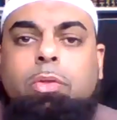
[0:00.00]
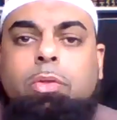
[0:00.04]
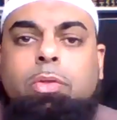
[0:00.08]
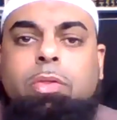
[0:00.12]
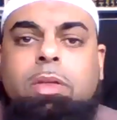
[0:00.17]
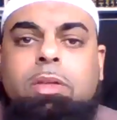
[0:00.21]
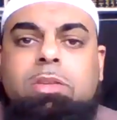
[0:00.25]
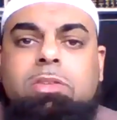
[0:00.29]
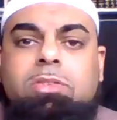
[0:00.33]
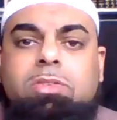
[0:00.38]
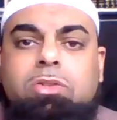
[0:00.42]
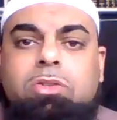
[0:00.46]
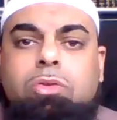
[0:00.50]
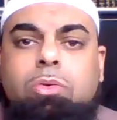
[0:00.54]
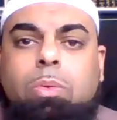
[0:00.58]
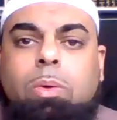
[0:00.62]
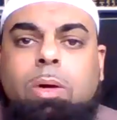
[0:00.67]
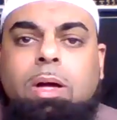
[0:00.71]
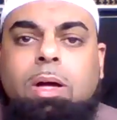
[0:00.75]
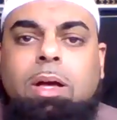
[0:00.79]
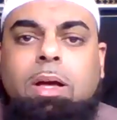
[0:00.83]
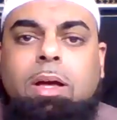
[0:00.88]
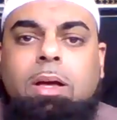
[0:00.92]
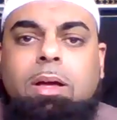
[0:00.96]
this
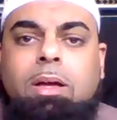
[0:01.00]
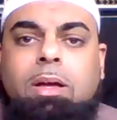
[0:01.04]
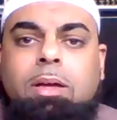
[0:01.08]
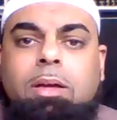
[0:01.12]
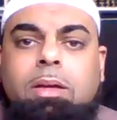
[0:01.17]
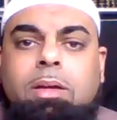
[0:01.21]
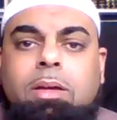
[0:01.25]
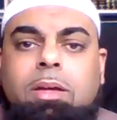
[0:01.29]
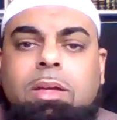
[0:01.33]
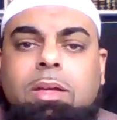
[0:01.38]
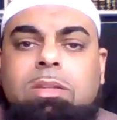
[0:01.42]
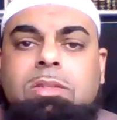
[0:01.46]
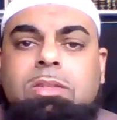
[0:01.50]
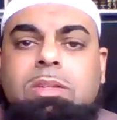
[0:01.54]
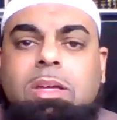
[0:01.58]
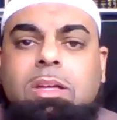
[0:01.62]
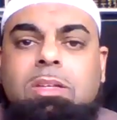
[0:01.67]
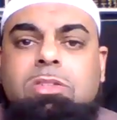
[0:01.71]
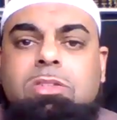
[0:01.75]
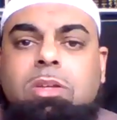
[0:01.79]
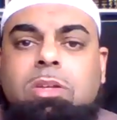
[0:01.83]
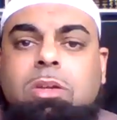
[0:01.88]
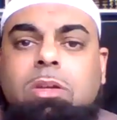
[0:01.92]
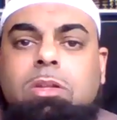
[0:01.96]
dua is
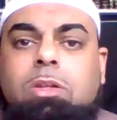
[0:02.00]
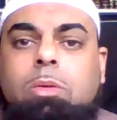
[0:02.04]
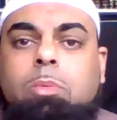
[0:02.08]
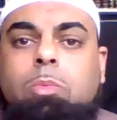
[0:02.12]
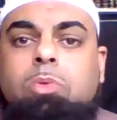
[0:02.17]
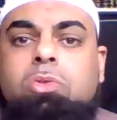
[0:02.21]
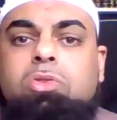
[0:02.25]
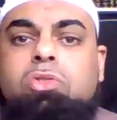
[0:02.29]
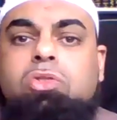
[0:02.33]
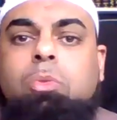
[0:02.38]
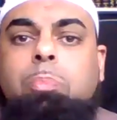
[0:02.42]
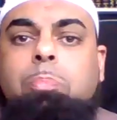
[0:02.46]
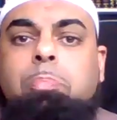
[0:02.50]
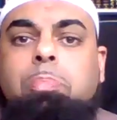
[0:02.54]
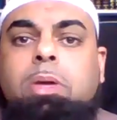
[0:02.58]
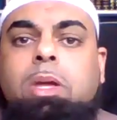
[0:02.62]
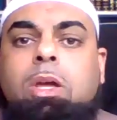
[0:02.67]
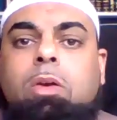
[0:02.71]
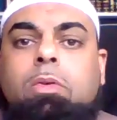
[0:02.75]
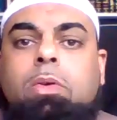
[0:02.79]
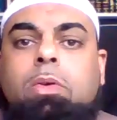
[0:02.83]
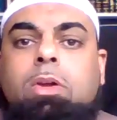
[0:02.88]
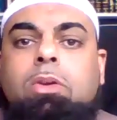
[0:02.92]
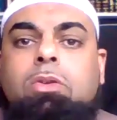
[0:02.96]
considered the most
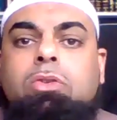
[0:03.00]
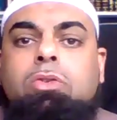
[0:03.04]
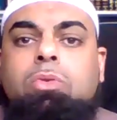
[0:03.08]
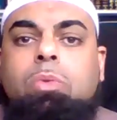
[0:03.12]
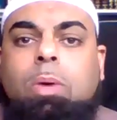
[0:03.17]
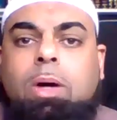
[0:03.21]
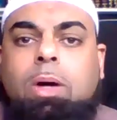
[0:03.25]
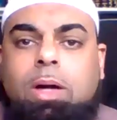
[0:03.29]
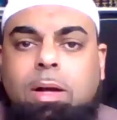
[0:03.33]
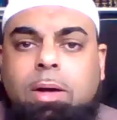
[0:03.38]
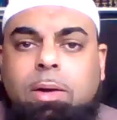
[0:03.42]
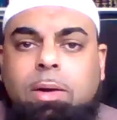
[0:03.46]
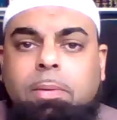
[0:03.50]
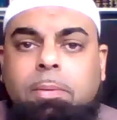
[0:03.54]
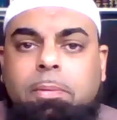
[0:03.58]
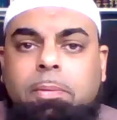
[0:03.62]
superior dua.